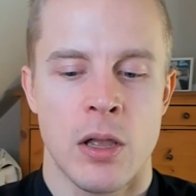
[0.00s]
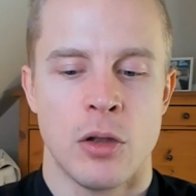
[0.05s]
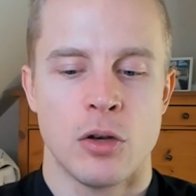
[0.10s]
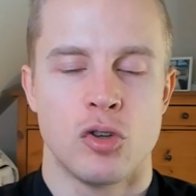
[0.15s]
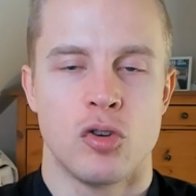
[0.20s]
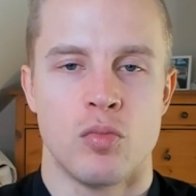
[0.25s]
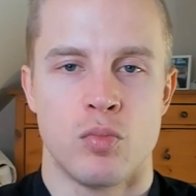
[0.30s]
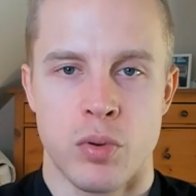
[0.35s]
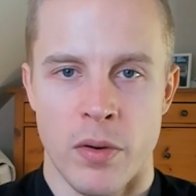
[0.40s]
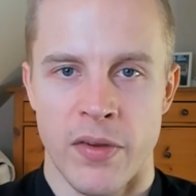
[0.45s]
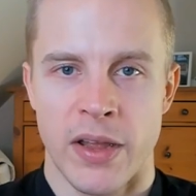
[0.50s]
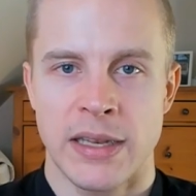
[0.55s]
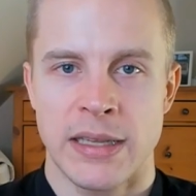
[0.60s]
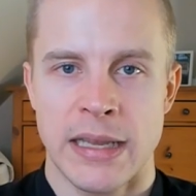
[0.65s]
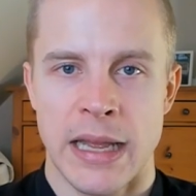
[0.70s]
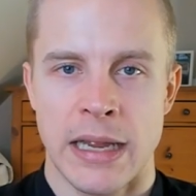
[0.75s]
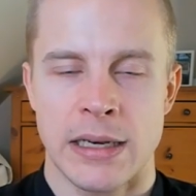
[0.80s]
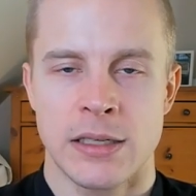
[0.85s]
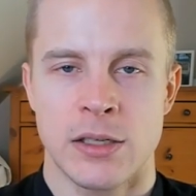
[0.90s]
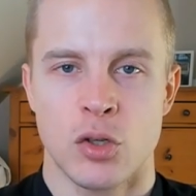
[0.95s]
To prevent
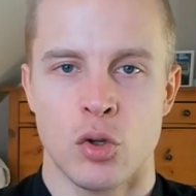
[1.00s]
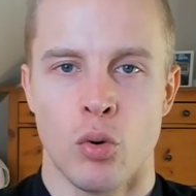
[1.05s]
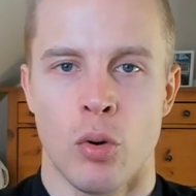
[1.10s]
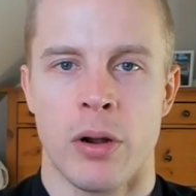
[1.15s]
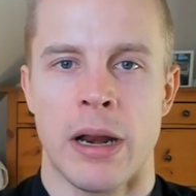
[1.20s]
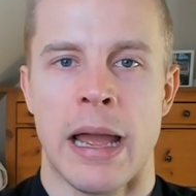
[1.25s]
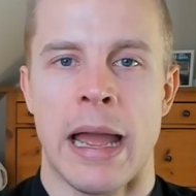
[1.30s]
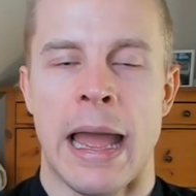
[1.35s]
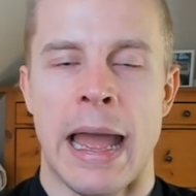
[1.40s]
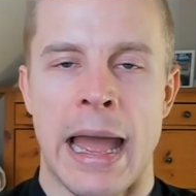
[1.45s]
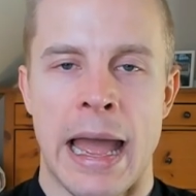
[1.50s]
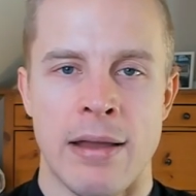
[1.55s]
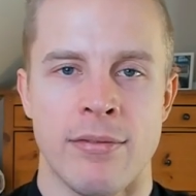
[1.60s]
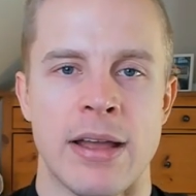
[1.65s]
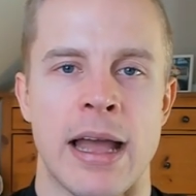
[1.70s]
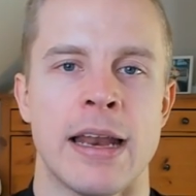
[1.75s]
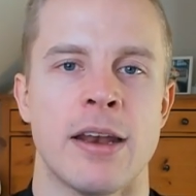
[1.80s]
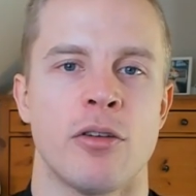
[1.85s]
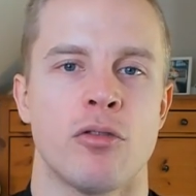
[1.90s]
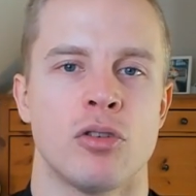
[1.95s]
that, you want to have
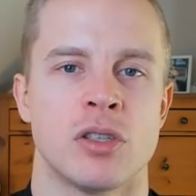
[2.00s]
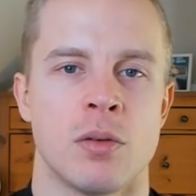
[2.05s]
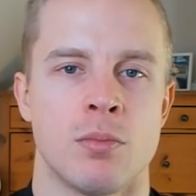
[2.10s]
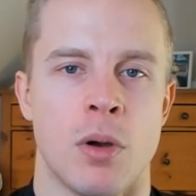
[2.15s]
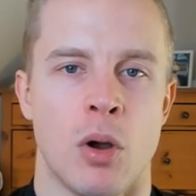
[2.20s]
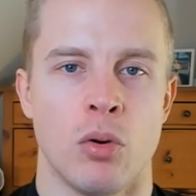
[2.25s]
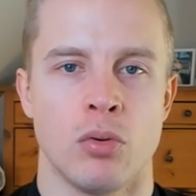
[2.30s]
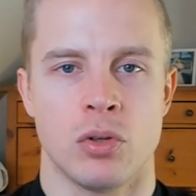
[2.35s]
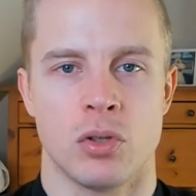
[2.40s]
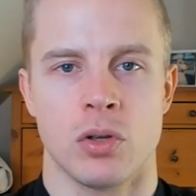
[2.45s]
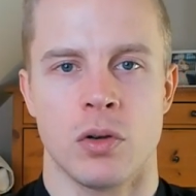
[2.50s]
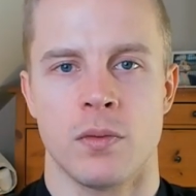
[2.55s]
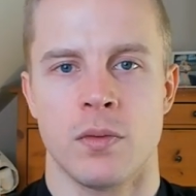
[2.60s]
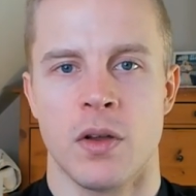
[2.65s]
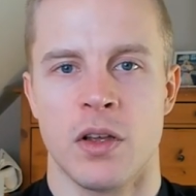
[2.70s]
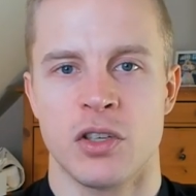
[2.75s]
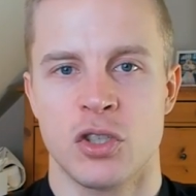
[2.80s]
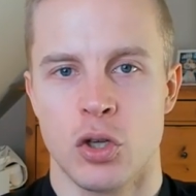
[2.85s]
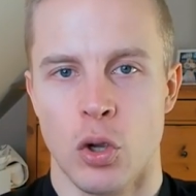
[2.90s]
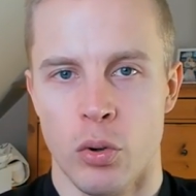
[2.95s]
adequate amount of uh,
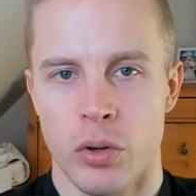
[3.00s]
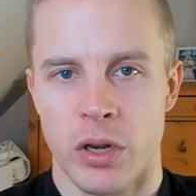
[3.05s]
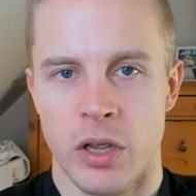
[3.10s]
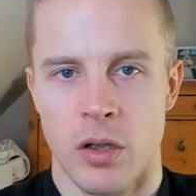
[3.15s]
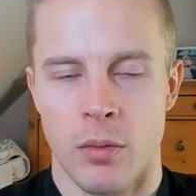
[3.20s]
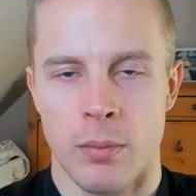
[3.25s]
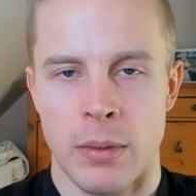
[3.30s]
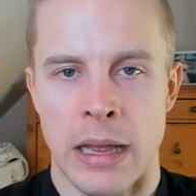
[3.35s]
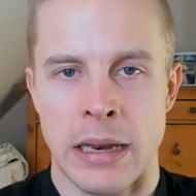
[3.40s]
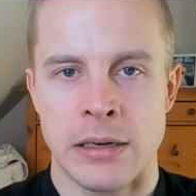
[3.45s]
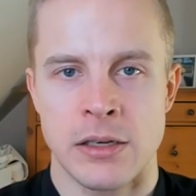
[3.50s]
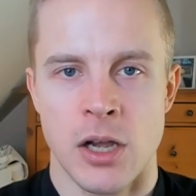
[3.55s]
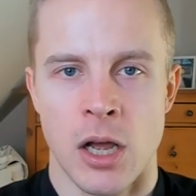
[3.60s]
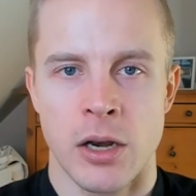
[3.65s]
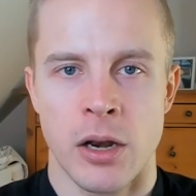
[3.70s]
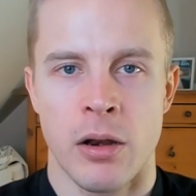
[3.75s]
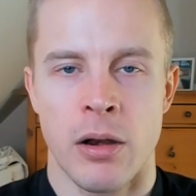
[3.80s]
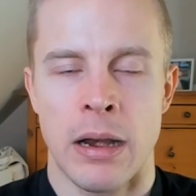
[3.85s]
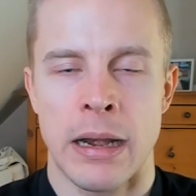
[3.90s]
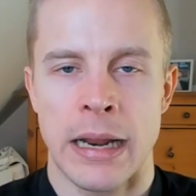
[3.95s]
sodium and
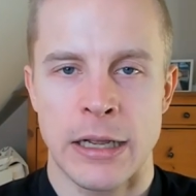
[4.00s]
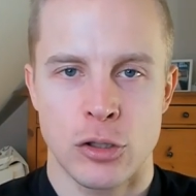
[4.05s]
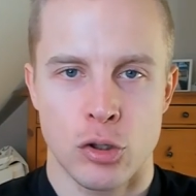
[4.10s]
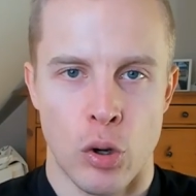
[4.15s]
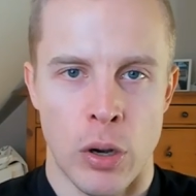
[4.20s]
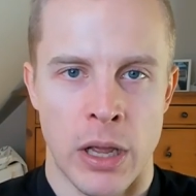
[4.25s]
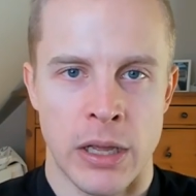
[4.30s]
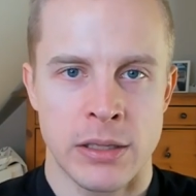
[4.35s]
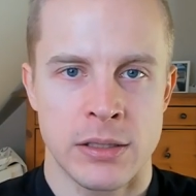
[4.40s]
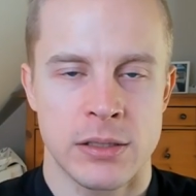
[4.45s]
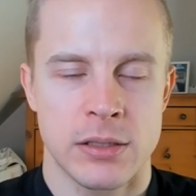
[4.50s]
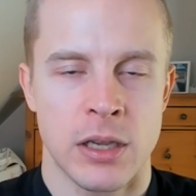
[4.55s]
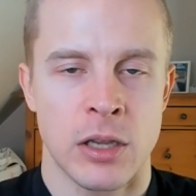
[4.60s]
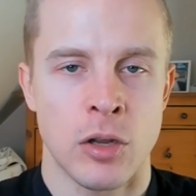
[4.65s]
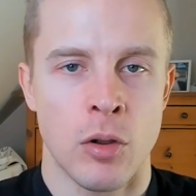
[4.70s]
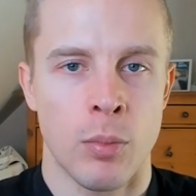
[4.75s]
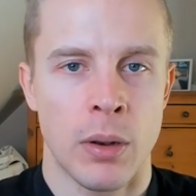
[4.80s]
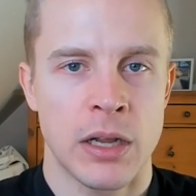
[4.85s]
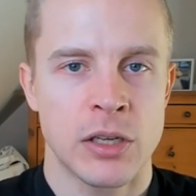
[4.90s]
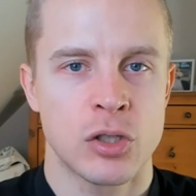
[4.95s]
other electrolytes in your
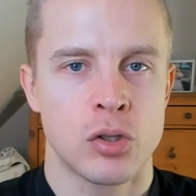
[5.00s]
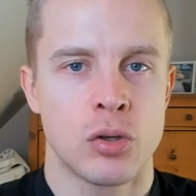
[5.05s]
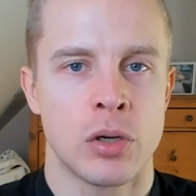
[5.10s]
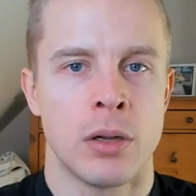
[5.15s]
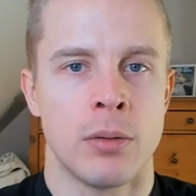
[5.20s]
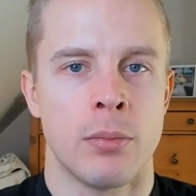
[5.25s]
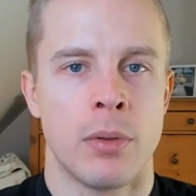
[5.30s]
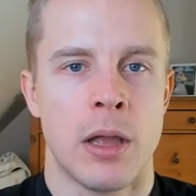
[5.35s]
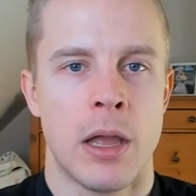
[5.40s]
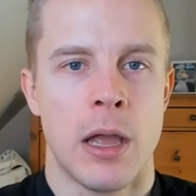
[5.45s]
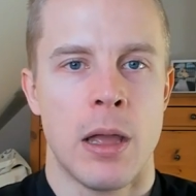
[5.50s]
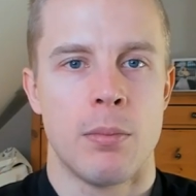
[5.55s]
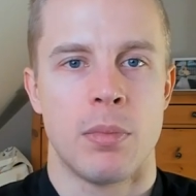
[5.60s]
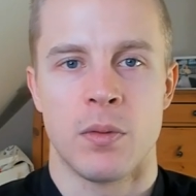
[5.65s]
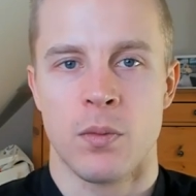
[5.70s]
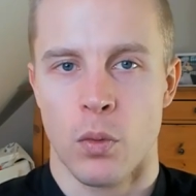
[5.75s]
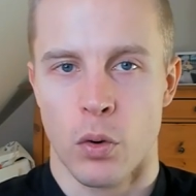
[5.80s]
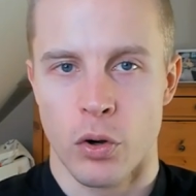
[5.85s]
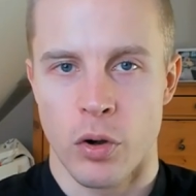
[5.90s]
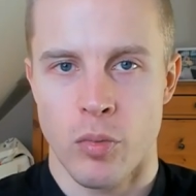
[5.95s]
bloodstream
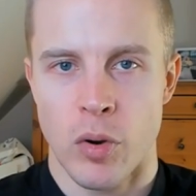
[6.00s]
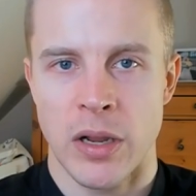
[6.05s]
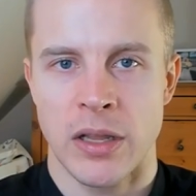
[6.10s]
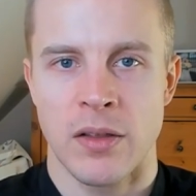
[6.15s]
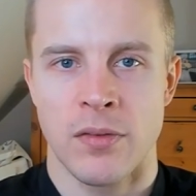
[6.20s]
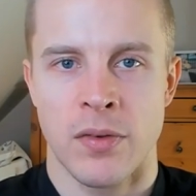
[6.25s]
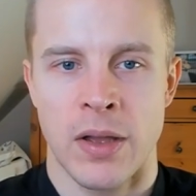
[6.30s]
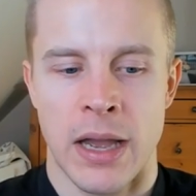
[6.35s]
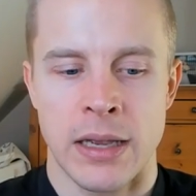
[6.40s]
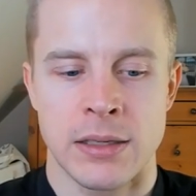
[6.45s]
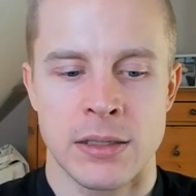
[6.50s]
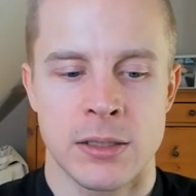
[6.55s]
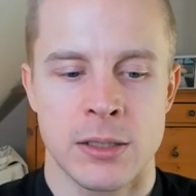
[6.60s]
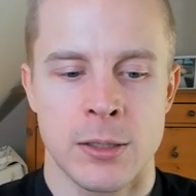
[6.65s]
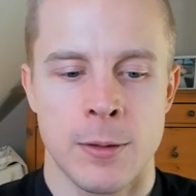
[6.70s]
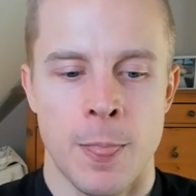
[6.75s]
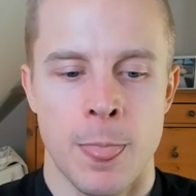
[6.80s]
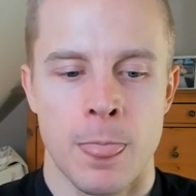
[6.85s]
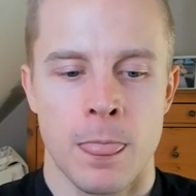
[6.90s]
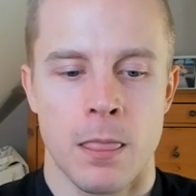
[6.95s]
before you break the fast
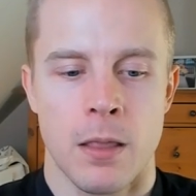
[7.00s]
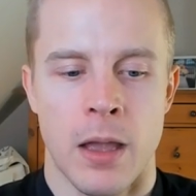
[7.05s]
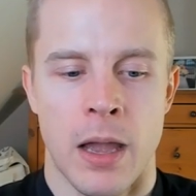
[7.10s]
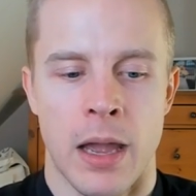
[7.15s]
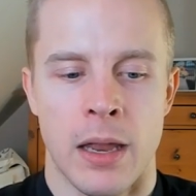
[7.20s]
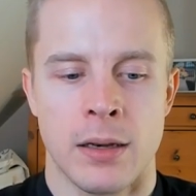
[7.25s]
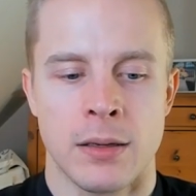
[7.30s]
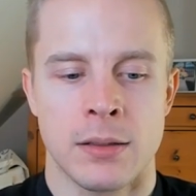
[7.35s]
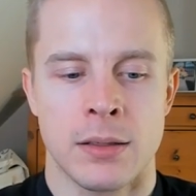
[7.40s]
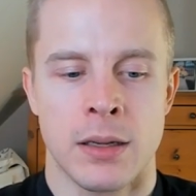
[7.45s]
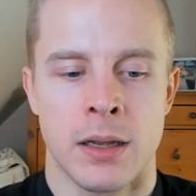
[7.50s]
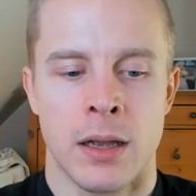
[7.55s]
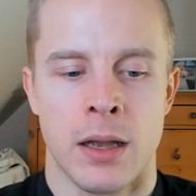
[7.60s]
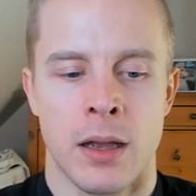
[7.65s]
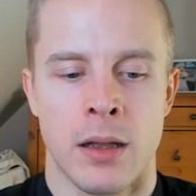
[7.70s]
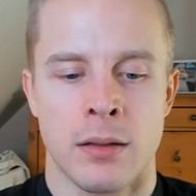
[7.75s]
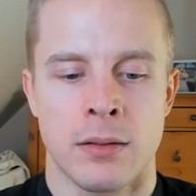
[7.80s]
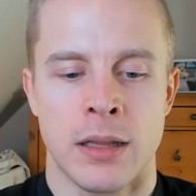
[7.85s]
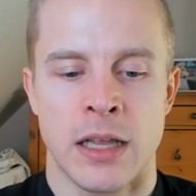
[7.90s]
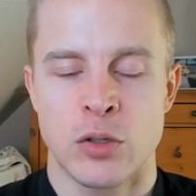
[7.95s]
and
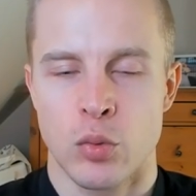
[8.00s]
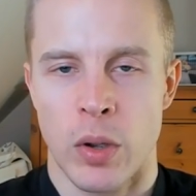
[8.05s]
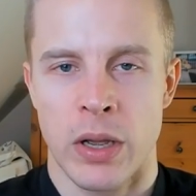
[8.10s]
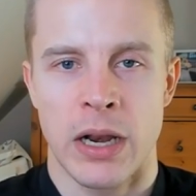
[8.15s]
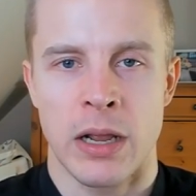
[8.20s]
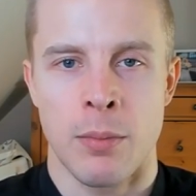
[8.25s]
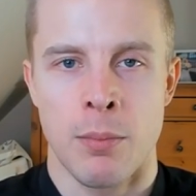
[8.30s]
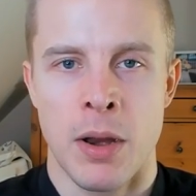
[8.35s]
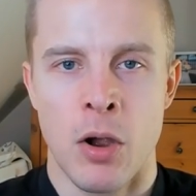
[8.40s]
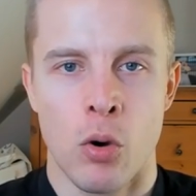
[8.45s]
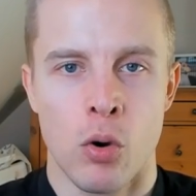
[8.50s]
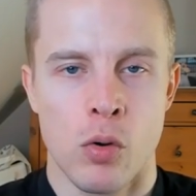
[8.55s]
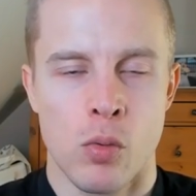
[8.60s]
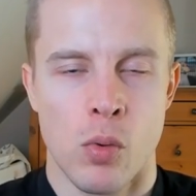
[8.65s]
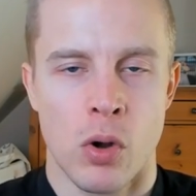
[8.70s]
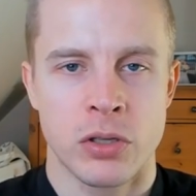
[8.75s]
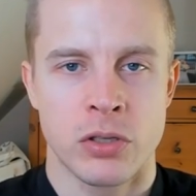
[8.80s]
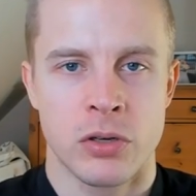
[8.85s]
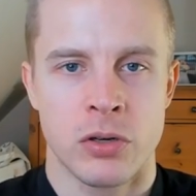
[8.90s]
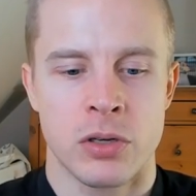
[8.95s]
uh, that's why like mineral
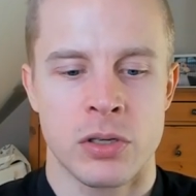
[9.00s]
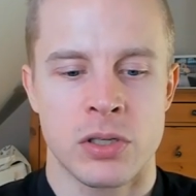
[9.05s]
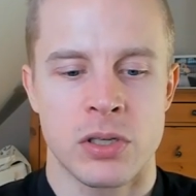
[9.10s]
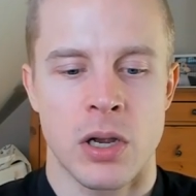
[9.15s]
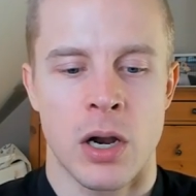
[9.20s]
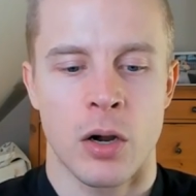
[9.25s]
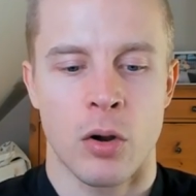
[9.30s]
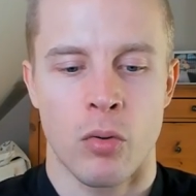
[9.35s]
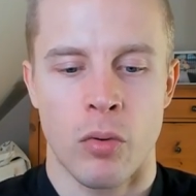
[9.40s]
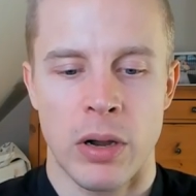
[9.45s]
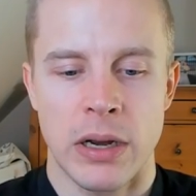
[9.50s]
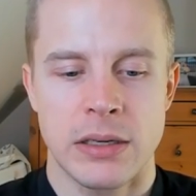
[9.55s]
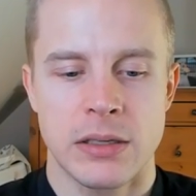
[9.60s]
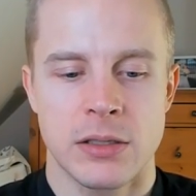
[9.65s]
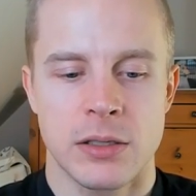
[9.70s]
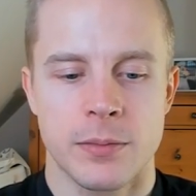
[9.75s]
waters are great